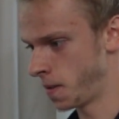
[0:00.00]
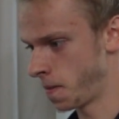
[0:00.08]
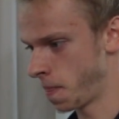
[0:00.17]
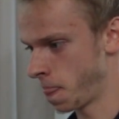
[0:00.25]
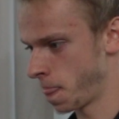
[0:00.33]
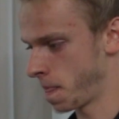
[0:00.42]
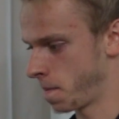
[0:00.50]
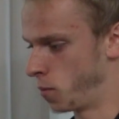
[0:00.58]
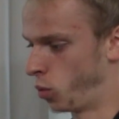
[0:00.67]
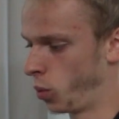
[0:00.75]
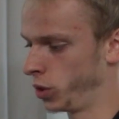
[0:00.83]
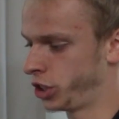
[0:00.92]
Mm-hmm.
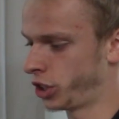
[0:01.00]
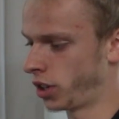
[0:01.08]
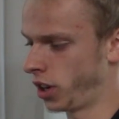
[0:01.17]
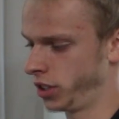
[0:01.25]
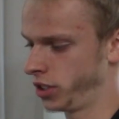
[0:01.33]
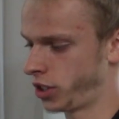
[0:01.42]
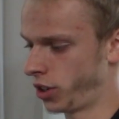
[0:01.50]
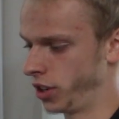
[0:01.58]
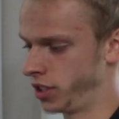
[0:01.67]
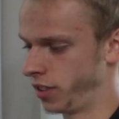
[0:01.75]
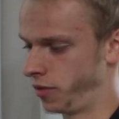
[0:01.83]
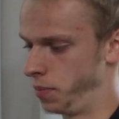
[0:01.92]
What would your
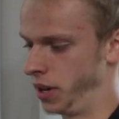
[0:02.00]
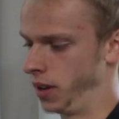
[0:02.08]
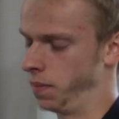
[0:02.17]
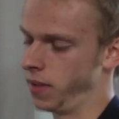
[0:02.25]
alternative be